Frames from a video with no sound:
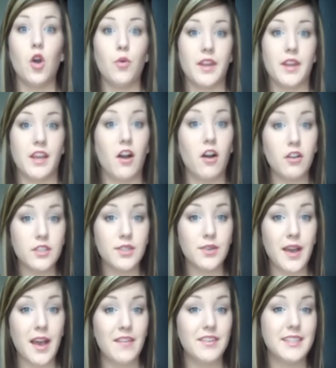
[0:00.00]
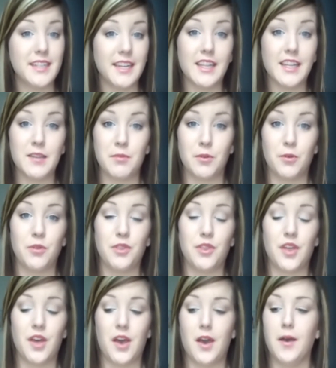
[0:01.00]
Oh, and I also have a Daily
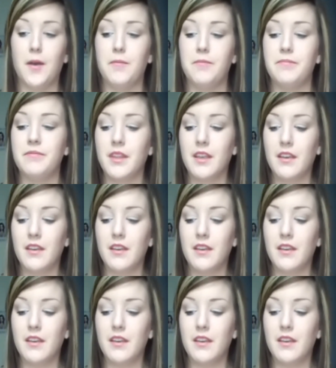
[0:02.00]
Booth. I